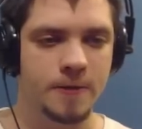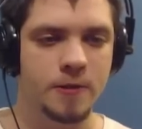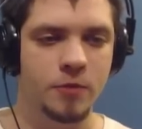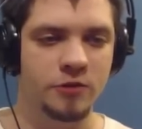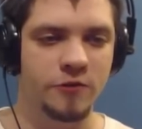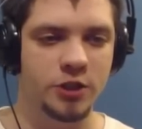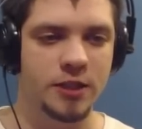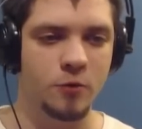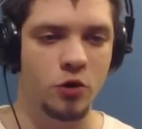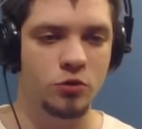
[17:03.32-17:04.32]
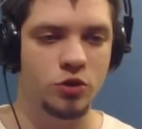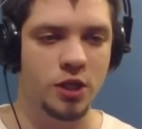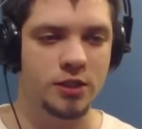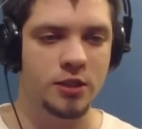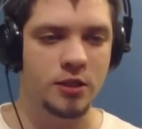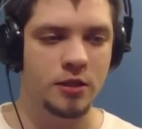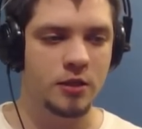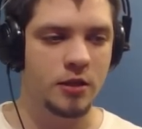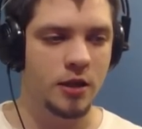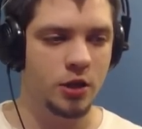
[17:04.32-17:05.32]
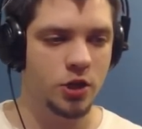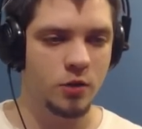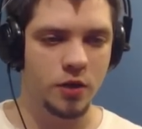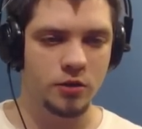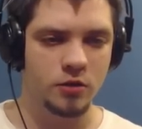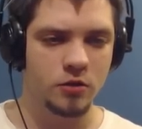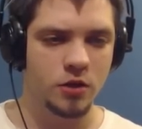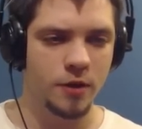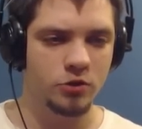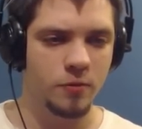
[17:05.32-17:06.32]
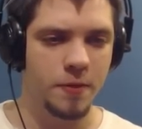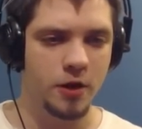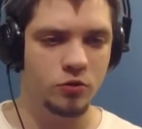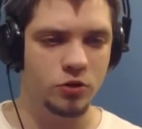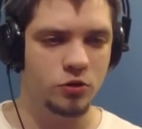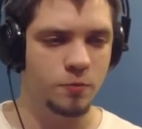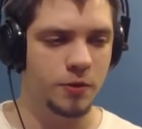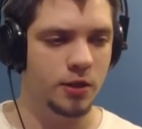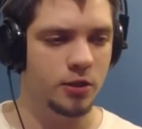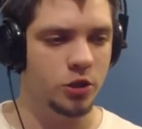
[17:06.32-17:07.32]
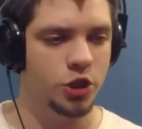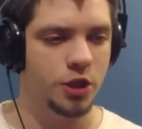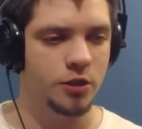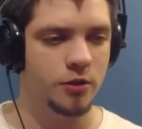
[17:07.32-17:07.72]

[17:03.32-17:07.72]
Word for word: But first I'm going to just... Actually, wait, come on, repair, you stupid little shit.